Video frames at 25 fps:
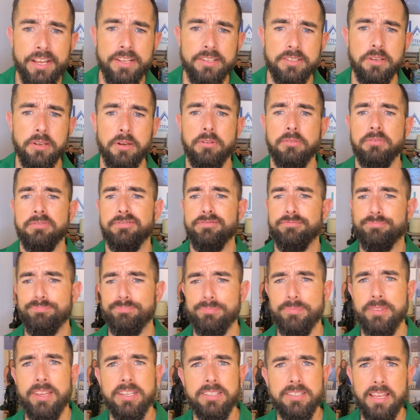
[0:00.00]
So
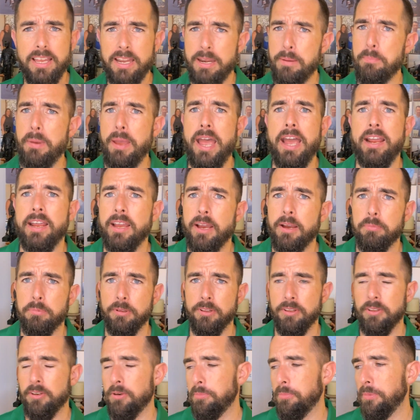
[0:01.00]
let's kind of back up a
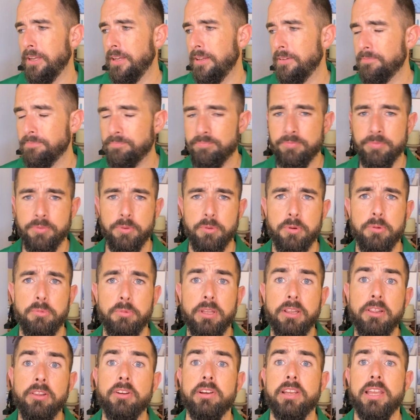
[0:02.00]
little bit. When
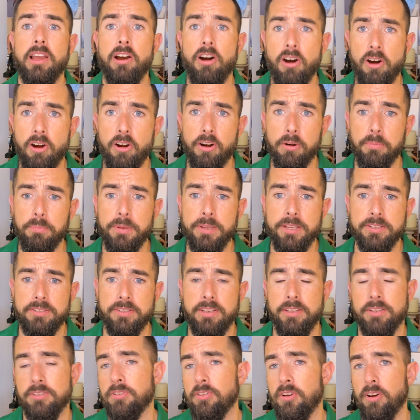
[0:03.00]
we look at our
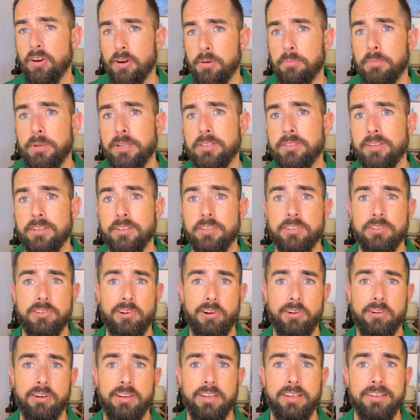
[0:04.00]
business
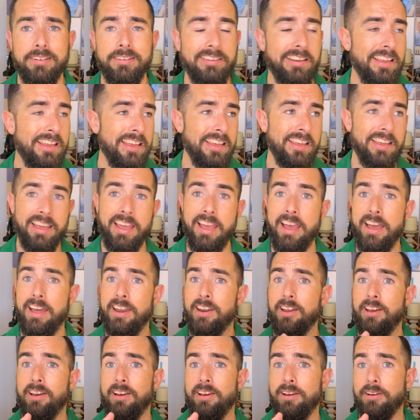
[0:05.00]
started at
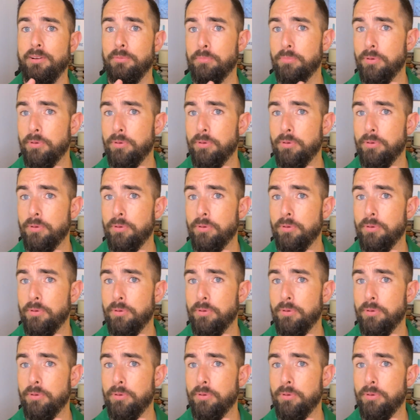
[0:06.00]
a